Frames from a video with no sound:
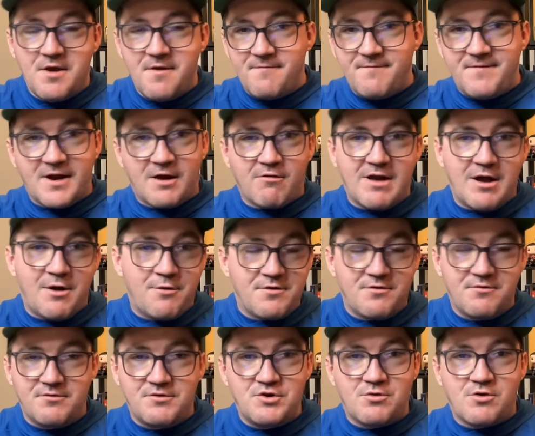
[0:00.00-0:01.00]
figure out
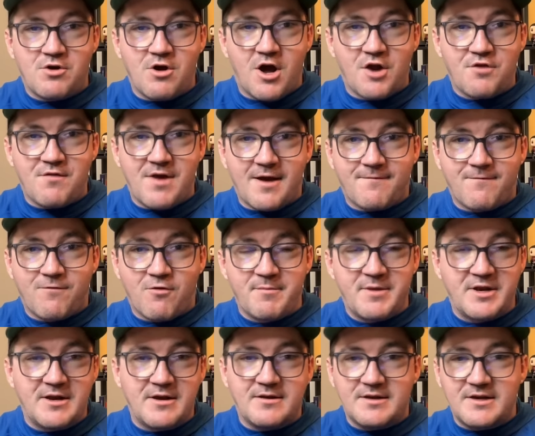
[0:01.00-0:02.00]
new contract for him.
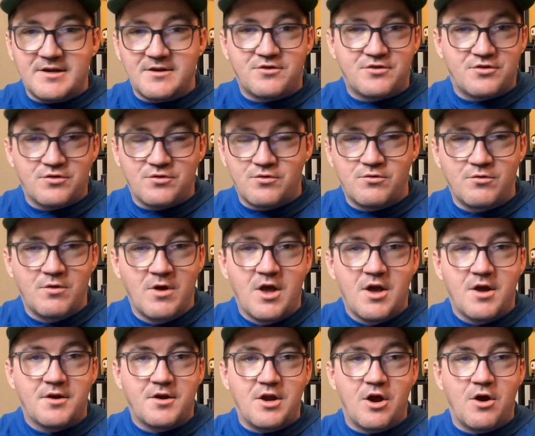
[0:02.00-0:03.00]
You didn't need to,
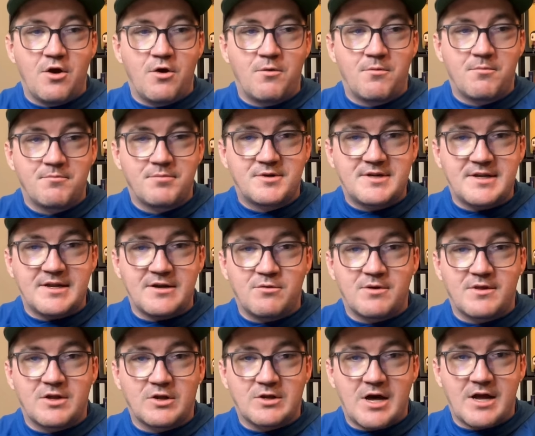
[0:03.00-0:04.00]
deal
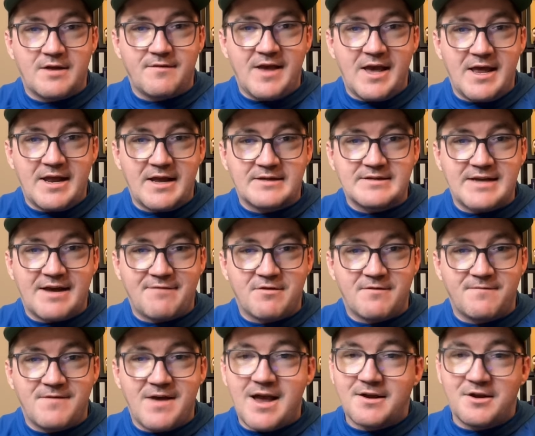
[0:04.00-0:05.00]
with a lot of headaches after the
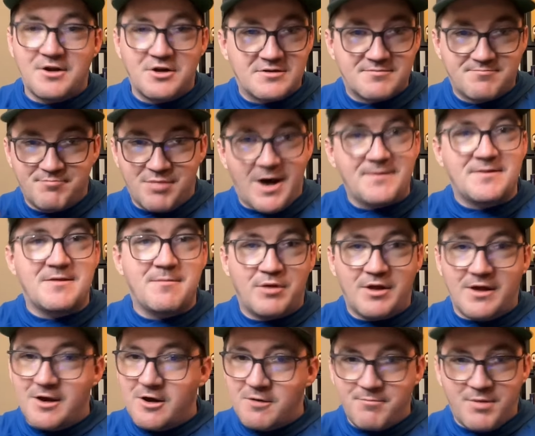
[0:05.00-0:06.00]
fact. You just bought the
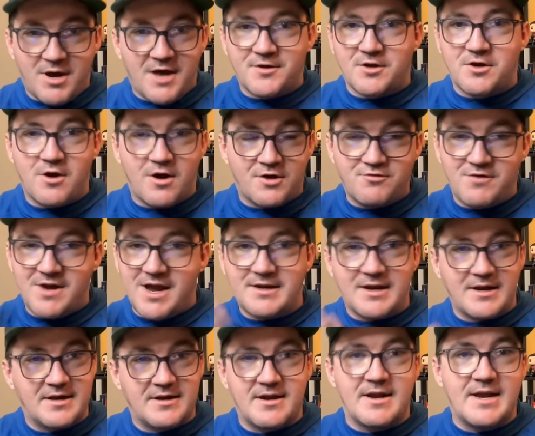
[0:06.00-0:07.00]
player, bought the contract,
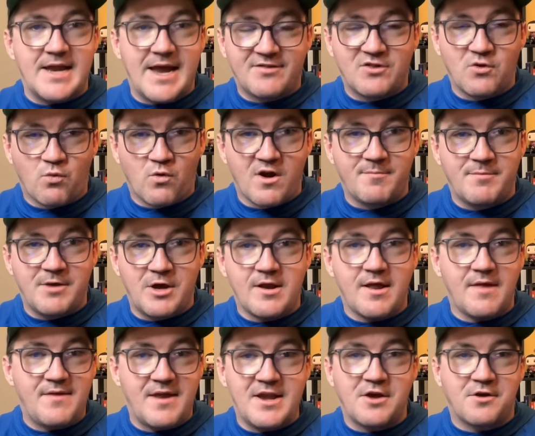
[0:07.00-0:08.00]
and you didn't have to worry about it,
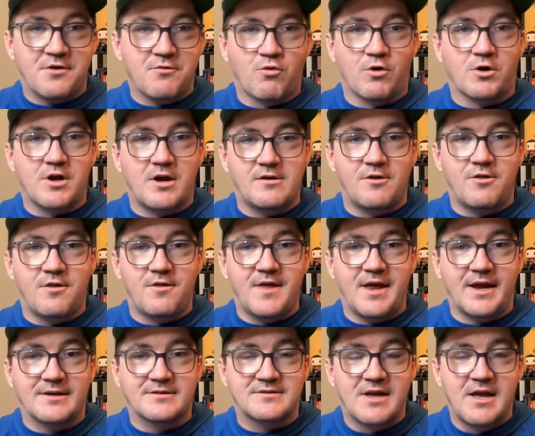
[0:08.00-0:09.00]
and then you could work on other
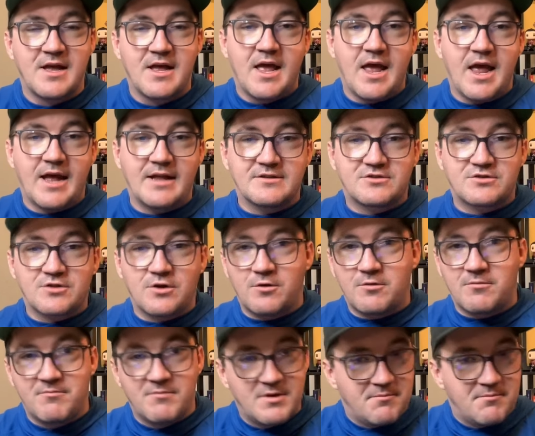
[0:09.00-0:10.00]
things. And so,